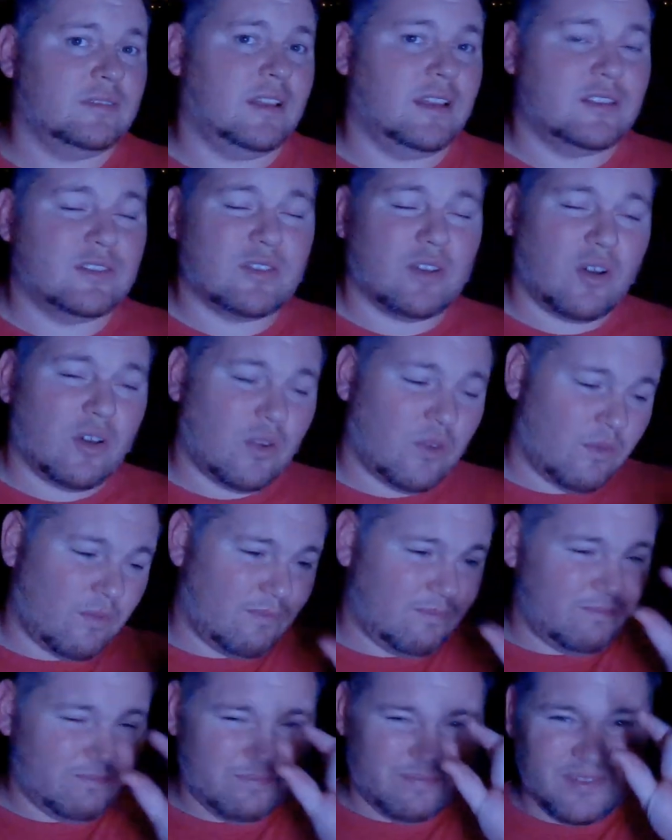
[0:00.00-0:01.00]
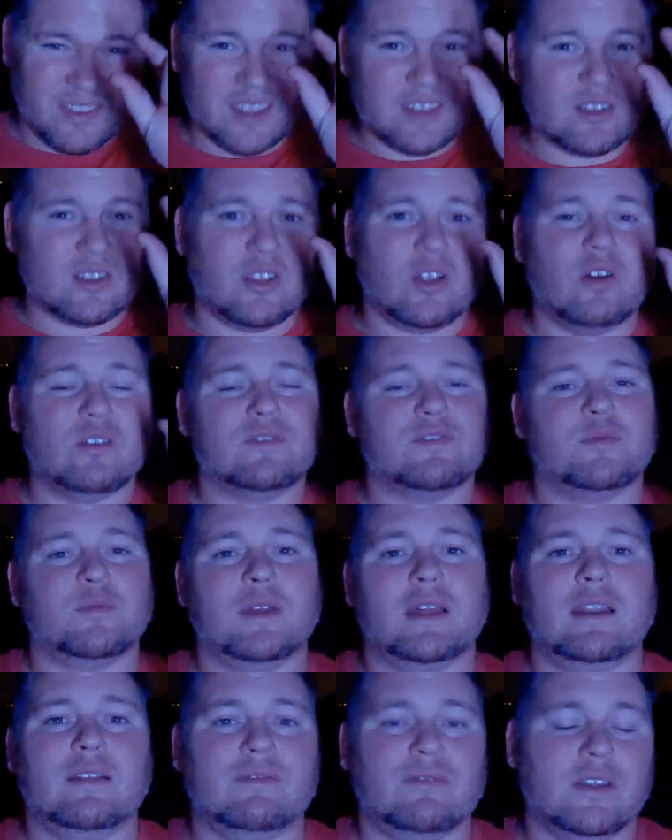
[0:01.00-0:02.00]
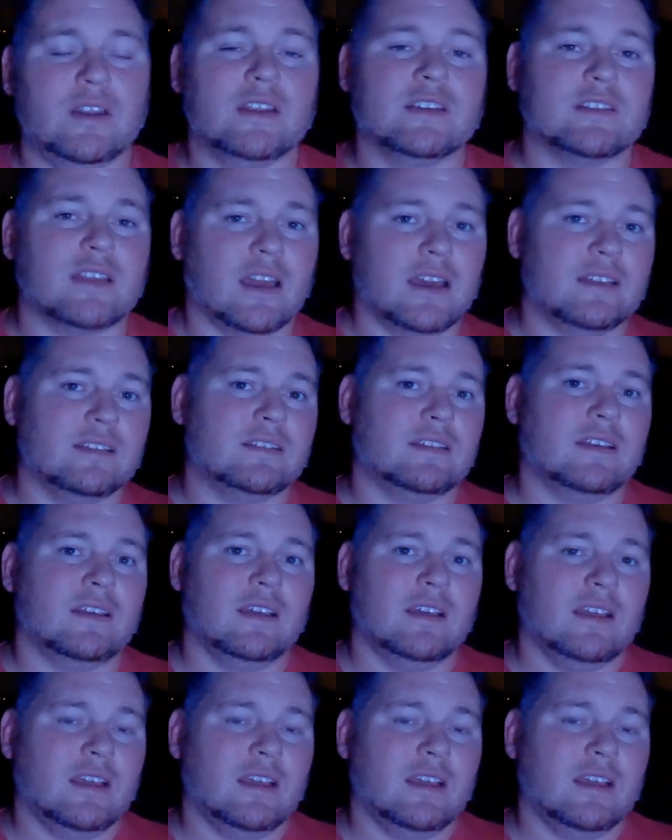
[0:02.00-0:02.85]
is this close from getting finished, guys.